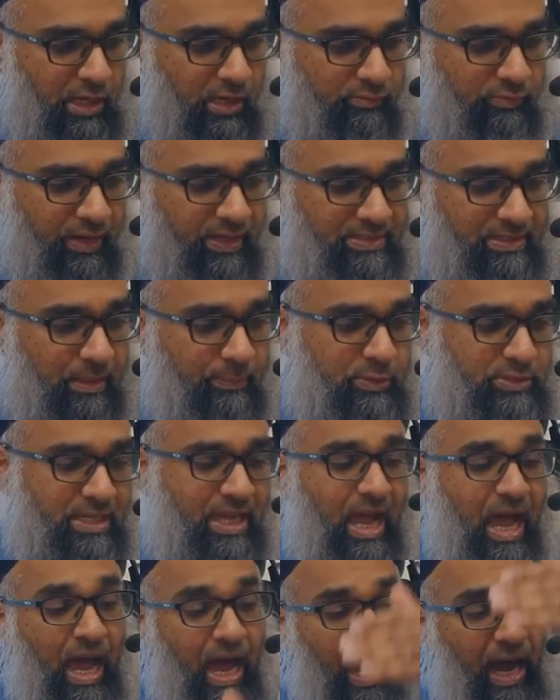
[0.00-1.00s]
For example, you say
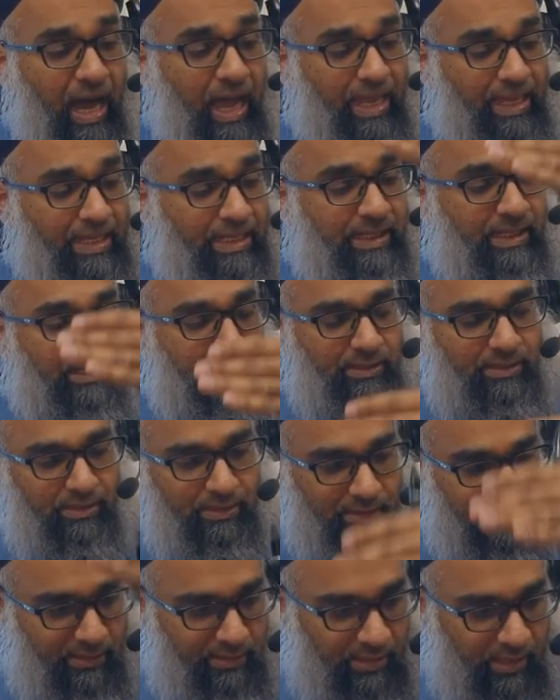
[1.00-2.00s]
ha'il,
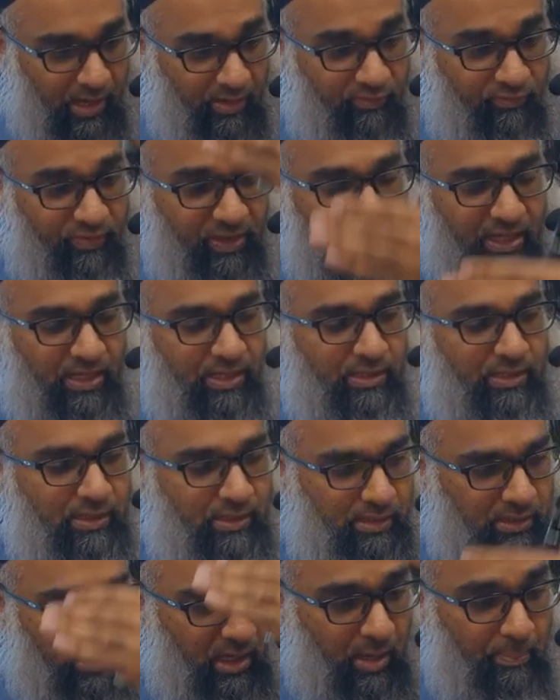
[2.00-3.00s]
a veil,
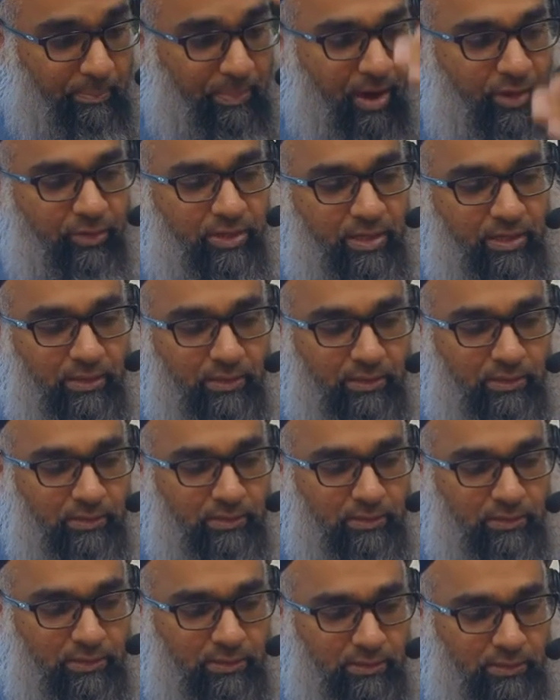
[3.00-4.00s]
a barrier.
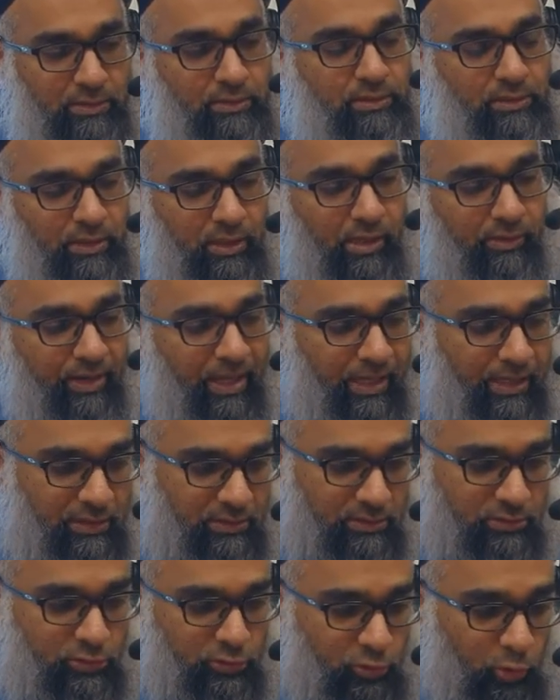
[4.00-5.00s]
Correct?
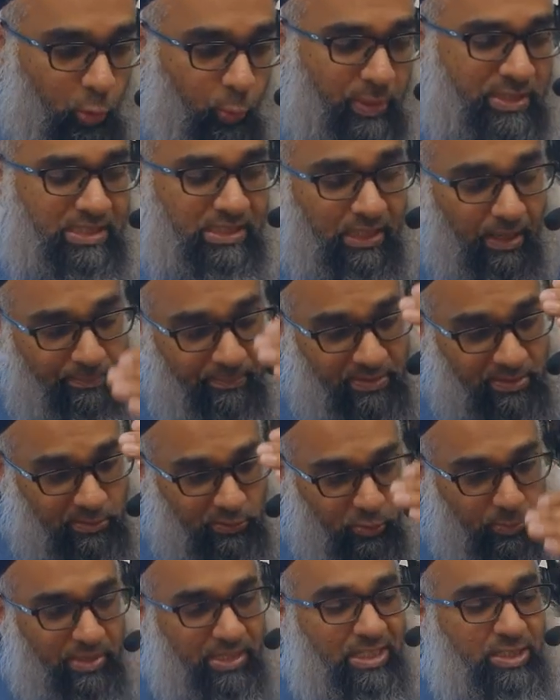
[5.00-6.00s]
So which comes,
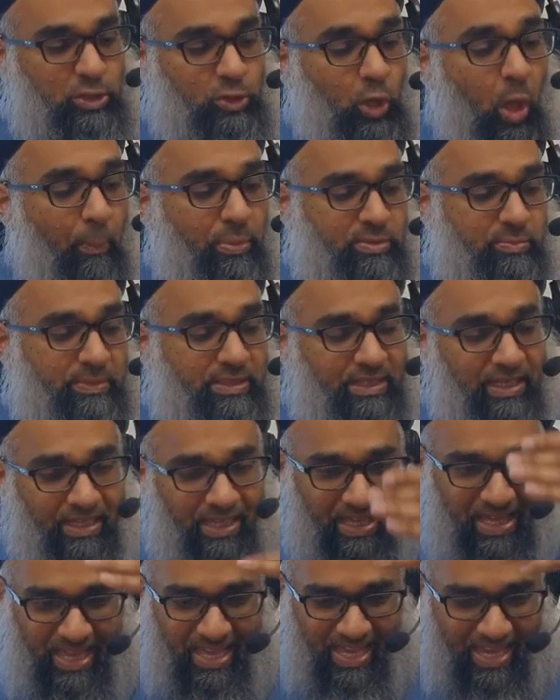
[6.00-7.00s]
so we say stops, meaning
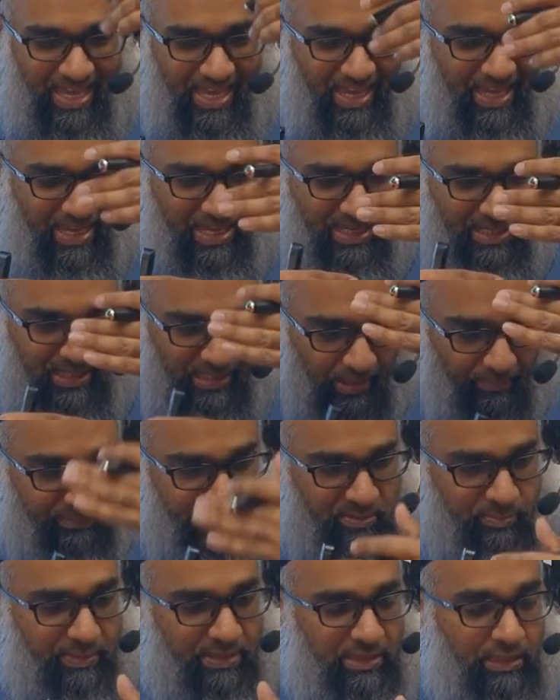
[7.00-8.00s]
it
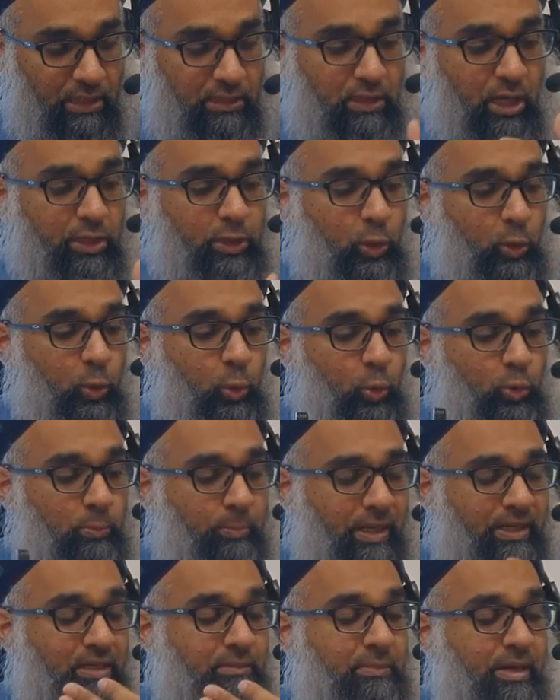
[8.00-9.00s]
comes between Allah yahul
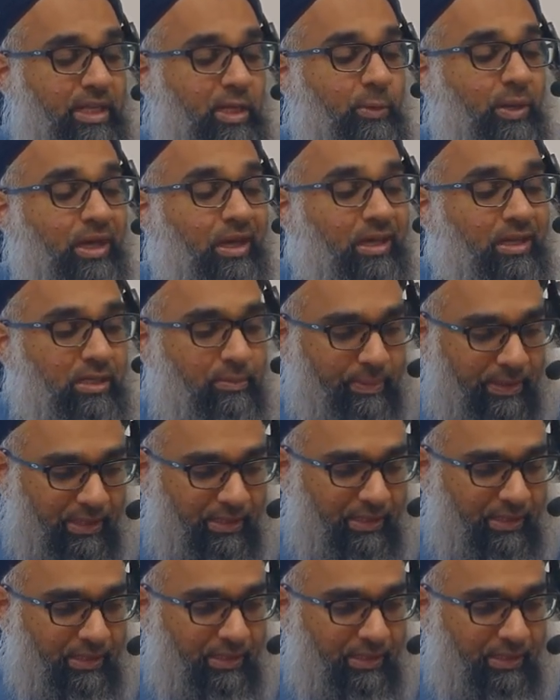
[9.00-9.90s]
bain al-mar'i wa qalbi.